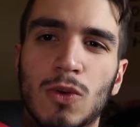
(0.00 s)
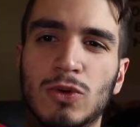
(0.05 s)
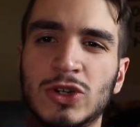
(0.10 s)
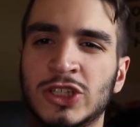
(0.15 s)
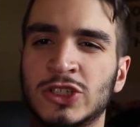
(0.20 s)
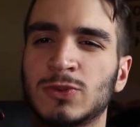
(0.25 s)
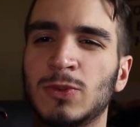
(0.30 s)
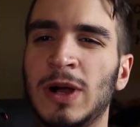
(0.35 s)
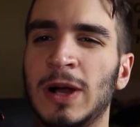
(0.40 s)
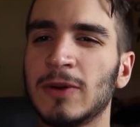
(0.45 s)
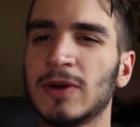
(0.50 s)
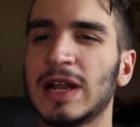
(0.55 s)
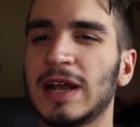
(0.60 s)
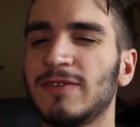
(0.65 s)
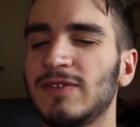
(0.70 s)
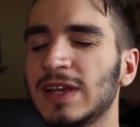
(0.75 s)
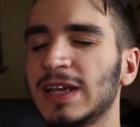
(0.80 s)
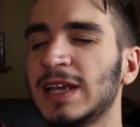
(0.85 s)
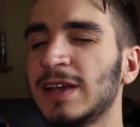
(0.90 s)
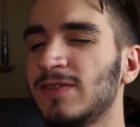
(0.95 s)
which is why I'm gonna
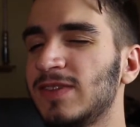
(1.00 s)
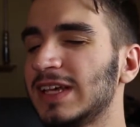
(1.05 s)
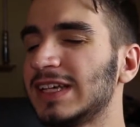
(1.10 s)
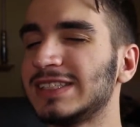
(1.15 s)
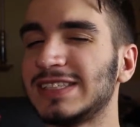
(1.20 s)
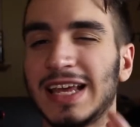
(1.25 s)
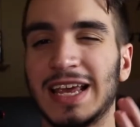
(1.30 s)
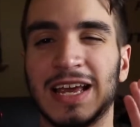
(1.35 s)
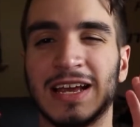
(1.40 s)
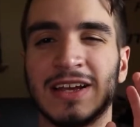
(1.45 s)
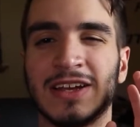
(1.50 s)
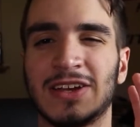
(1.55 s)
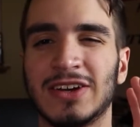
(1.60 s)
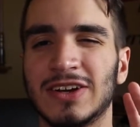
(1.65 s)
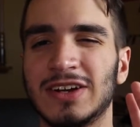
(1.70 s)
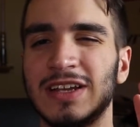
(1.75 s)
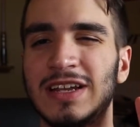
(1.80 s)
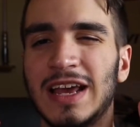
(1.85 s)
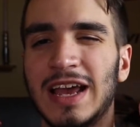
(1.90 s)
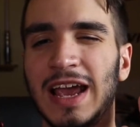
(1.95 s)
have to give this a good